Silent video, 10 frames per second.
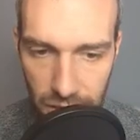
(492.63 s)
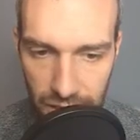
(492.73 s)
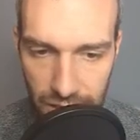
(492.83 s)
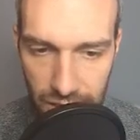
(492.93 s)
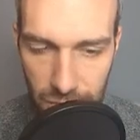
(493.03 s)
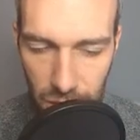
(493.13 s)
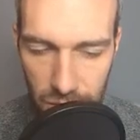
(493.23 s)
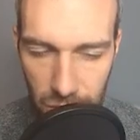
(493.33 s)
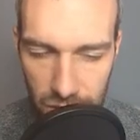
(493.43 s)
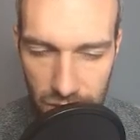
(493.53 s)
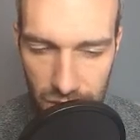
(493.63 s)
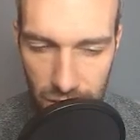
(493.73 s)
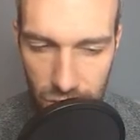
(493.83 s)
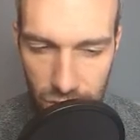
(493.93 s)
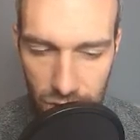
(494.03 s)
I can live probably 1
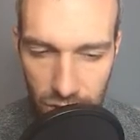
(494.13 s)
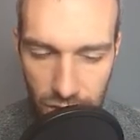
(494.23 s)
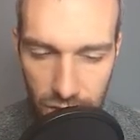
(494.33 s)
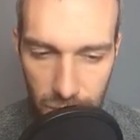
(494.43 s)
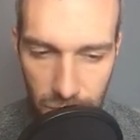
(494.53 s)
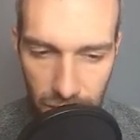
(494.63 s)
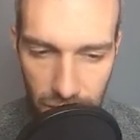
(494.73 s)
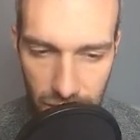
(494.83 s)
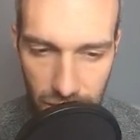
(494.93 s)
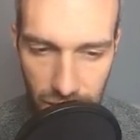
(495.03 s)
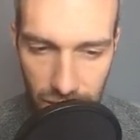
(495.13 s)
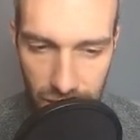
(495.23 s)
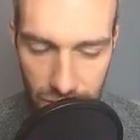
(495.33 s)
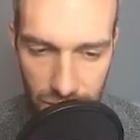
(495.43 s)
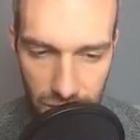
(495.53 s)
Sludge, but
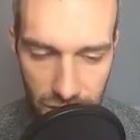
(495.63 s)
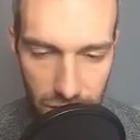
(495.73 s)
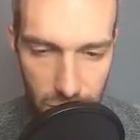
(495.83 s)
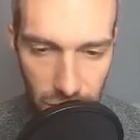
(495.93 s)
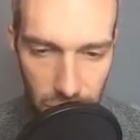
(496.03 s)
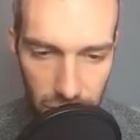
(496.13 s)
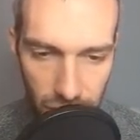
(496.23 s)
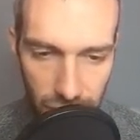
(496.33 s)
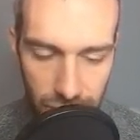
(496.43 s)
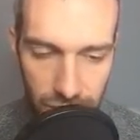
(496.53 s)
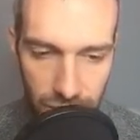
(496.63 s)
let's just get this Brave Bird off.